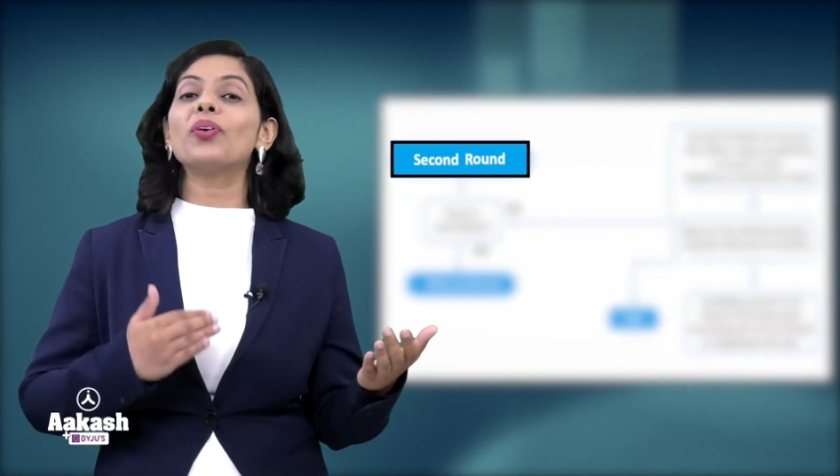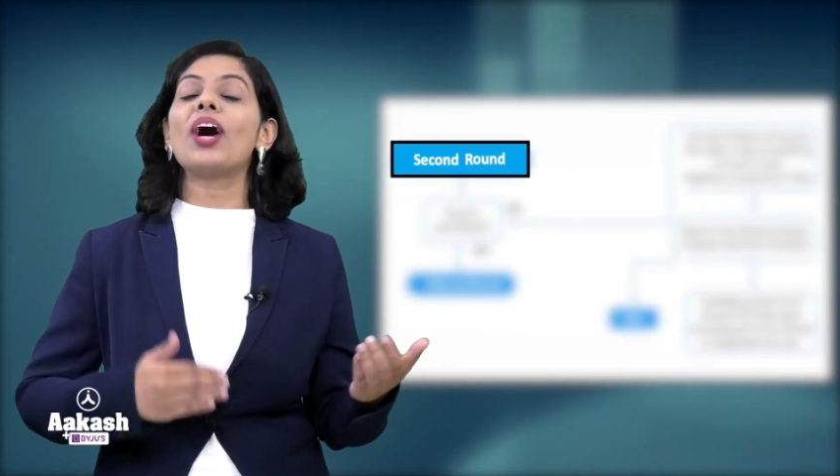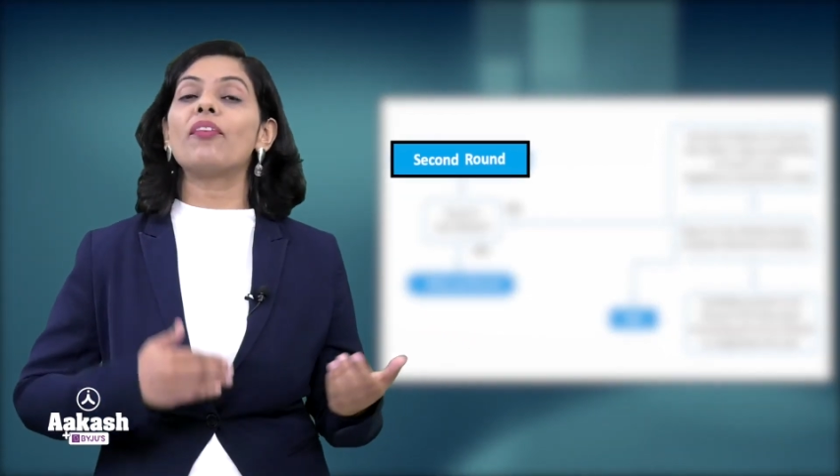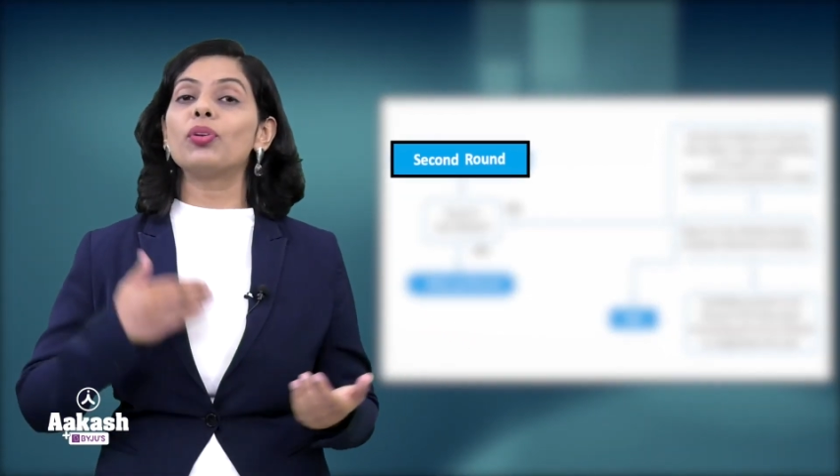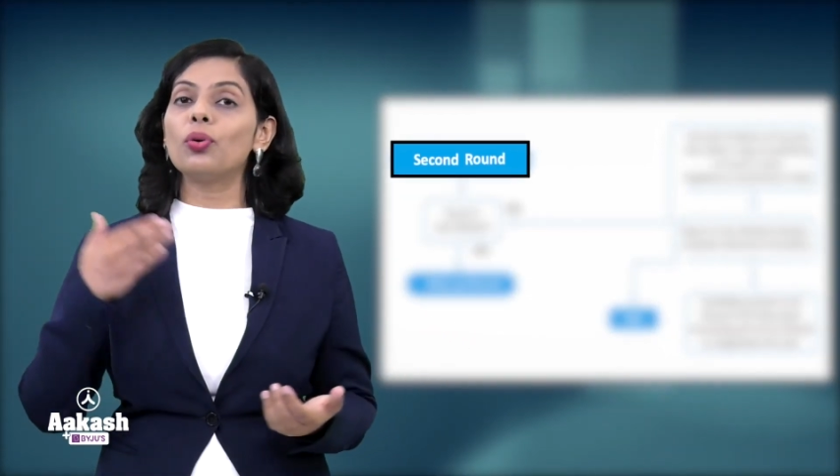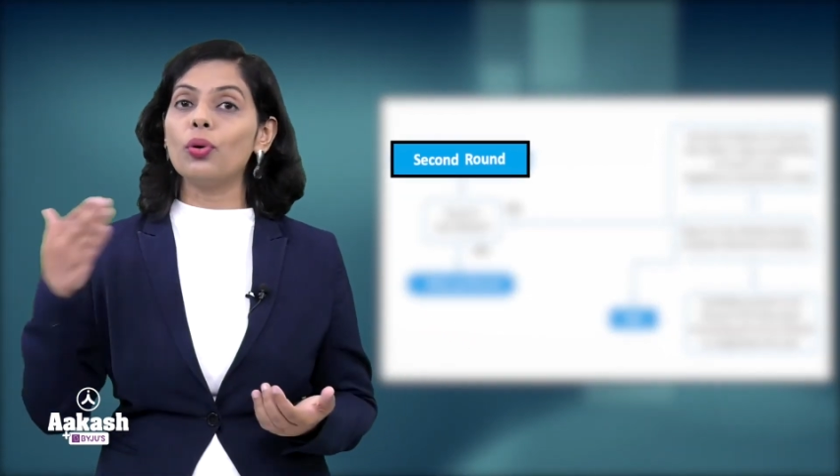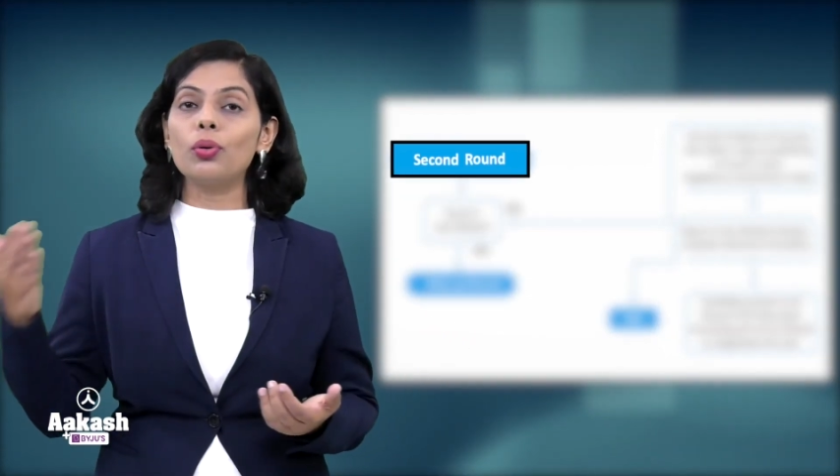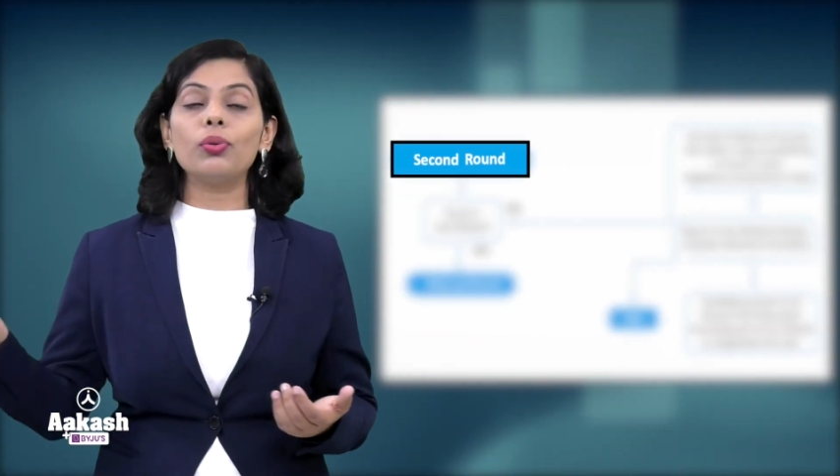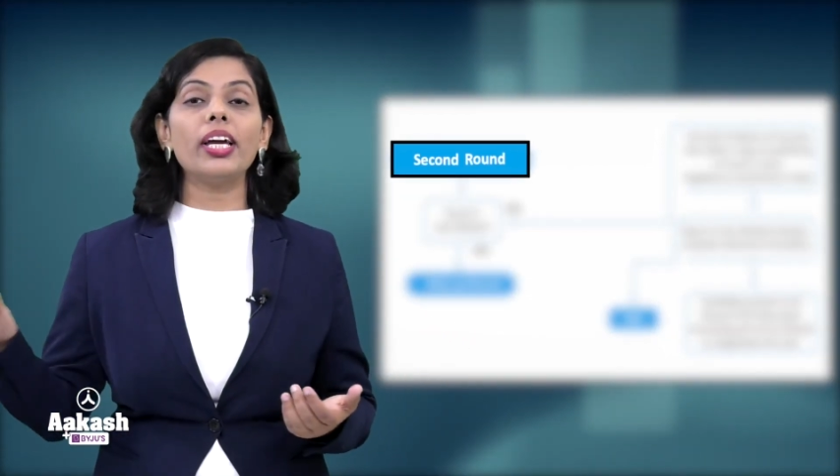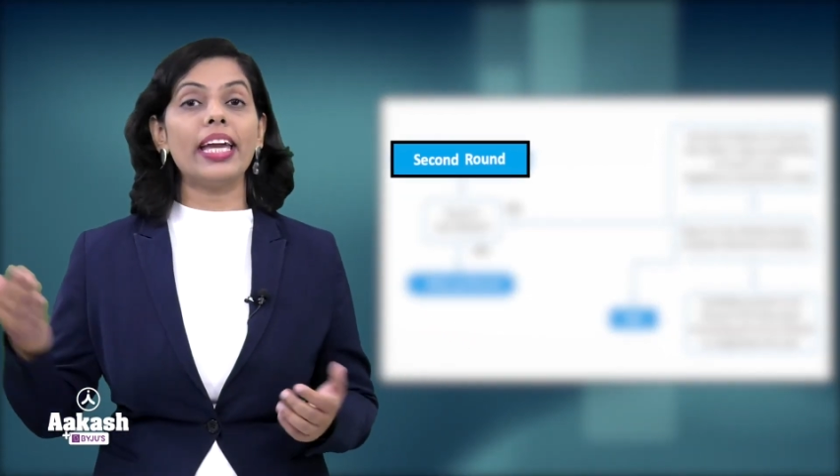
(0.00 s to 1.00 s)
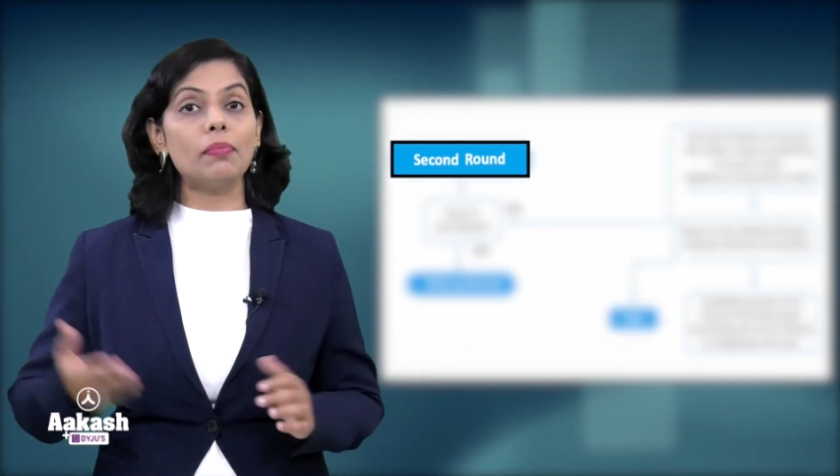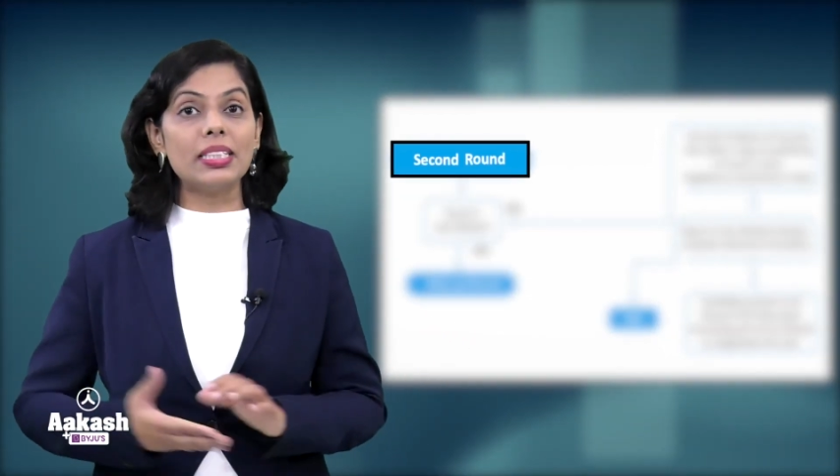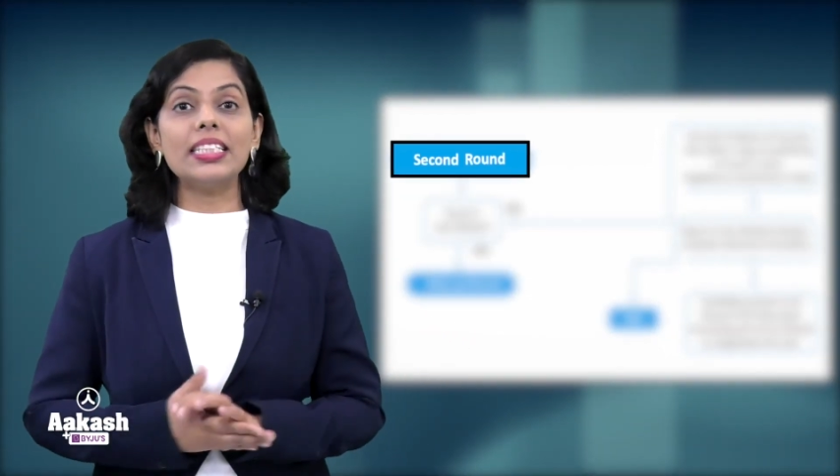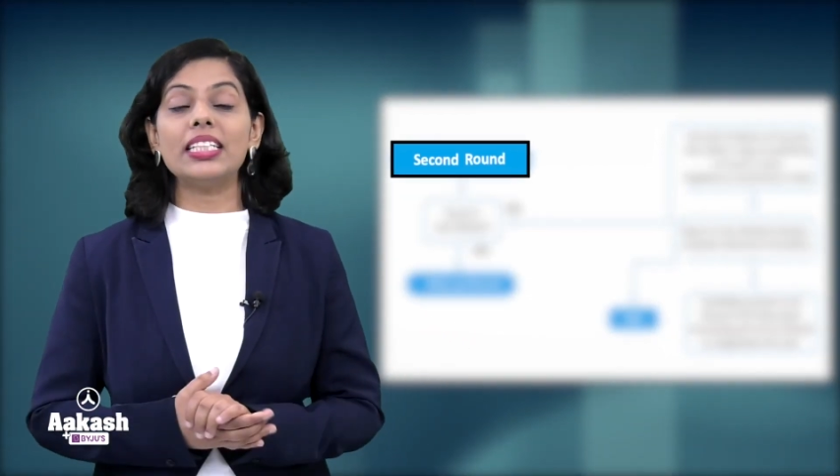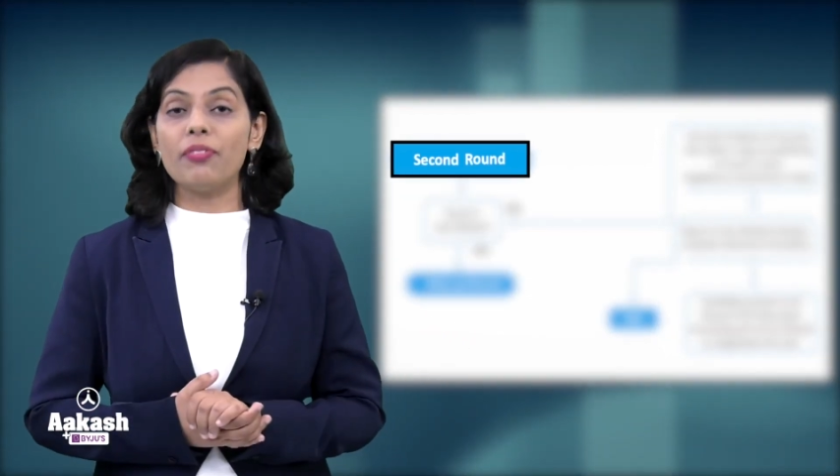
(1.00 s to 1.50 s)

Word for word: you have to go to the MCC